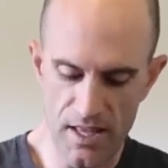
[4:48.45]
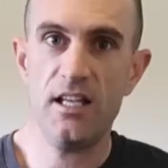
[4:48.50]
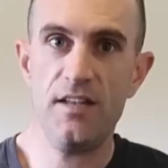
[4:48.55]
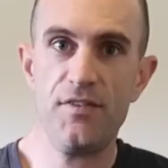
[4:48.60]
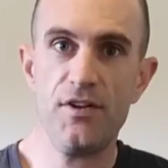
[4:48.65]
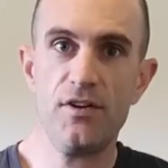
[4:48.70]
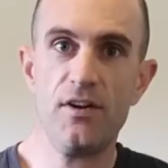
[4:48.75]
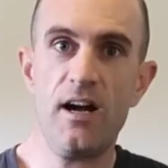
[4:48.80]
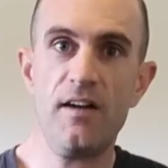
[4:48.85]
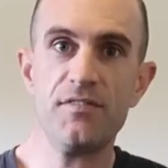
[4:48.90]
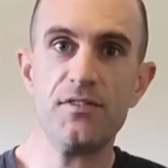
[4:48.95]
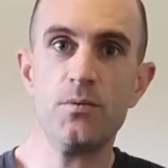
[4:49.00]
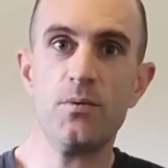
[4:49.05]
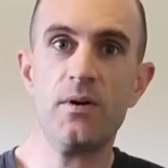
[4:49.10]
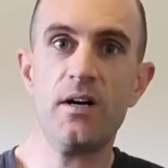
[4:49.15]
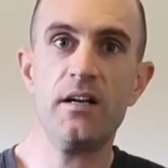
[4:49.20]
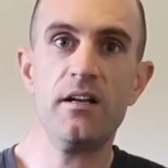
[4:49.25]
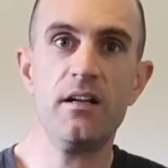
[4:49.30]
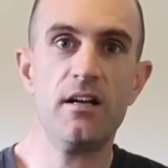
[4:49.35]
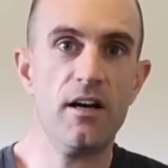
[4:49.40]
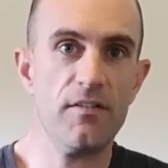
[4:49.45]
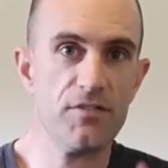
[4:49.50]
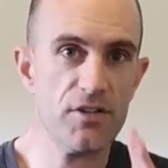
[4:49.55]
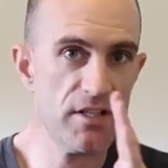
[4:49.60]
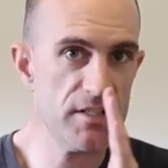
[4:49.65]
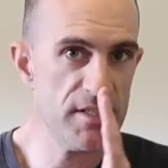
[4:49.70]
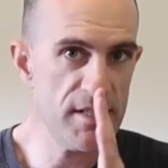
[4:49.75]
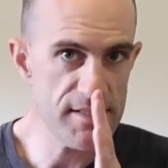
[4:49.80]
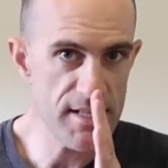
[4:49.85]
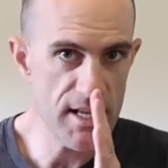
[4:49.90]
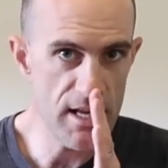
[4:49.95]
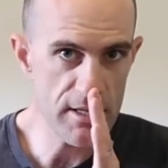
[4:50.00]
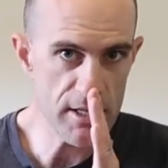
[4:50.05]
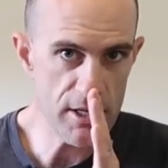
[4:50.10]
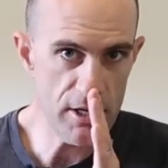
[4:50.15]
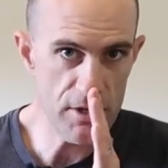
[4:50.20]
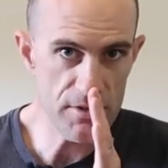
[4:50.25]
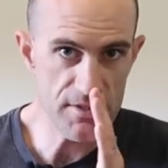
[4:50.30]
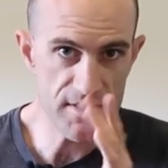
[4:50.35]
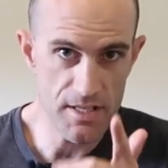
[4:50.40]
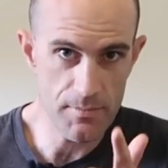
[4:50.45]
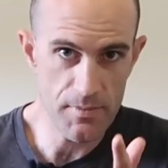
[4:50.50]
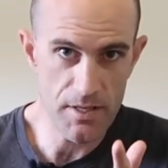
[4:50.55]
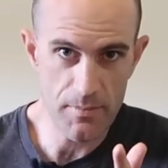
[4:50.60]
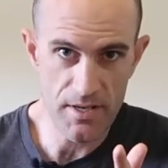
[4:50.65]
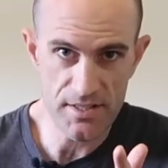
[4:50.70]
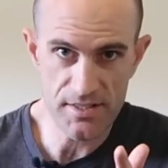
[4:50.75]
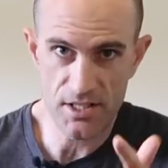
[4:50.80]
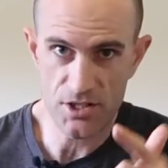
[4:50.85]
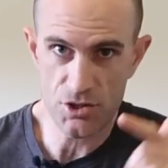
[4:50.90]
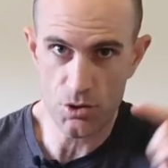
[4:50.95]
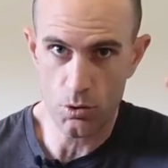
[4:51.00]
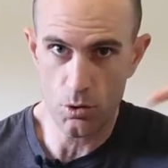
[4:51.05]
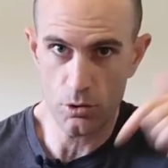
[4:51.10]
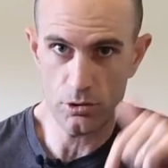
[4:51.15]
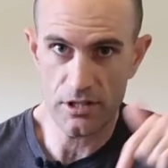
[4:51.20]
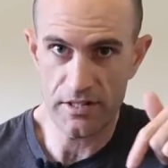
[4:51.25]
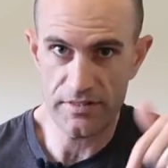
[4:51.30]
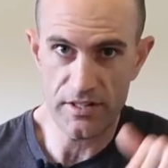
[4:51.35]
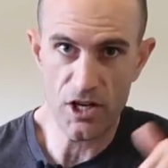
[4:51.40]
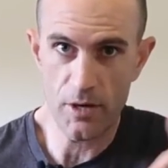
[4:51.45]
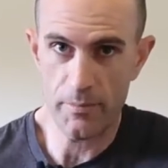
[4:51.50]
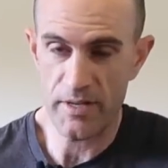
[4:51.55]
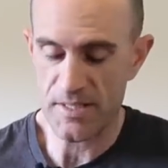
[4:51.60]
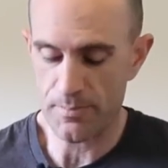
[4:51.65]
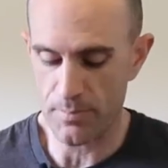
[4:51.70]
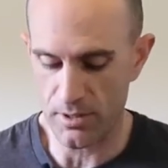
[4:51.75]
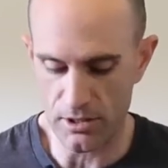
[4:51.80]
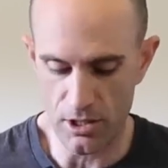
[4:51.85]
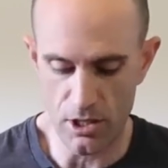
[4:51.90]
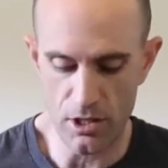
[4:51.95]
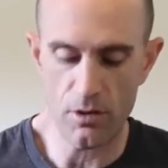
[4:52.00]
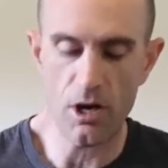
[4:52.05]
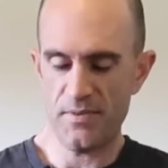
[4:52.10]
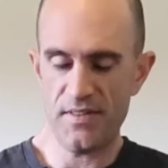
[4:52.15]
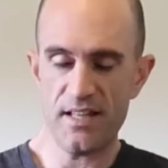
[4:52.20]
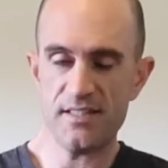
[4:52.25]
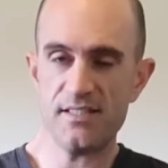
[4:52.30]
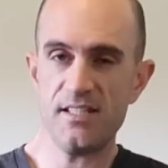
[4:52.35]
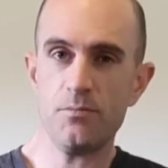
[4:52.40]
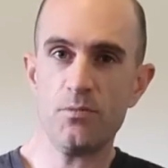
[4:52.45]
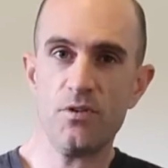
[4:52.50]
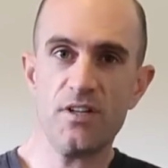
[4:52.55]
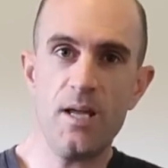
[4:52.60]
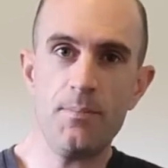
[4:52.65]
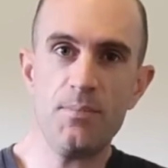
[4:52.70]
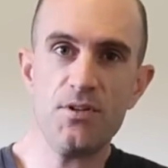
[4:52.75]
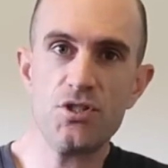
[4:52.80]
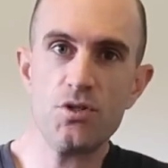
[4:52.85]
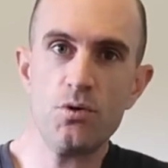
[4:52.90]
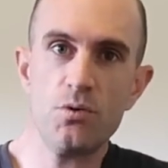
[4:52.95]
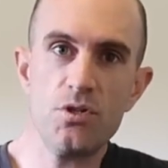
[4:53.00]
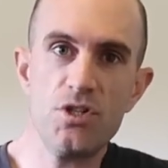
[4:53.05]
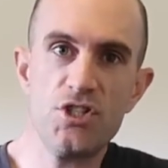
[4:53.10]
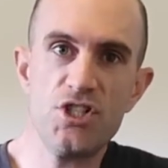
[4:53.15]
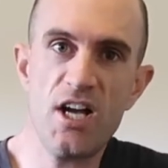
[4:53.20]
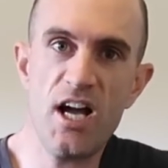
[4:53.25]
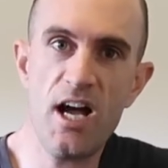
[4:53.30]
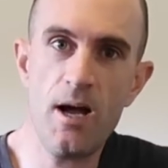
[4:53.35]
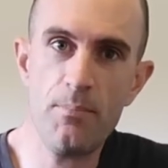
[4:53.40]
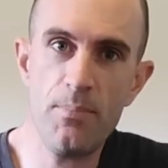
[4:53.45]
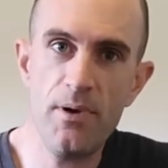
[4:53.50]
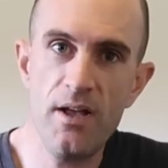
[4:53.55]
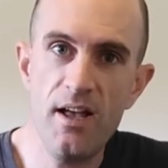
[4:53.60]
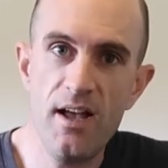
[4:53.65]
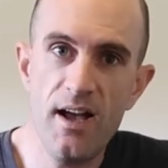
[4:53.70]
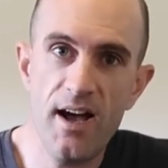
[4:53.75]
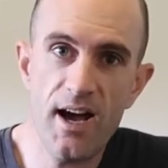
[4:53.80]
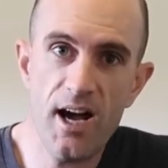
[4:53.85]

If you're after one, I've got a discount code, send me a message or look in the comments below. But that's it, we'll keep it short and sharp.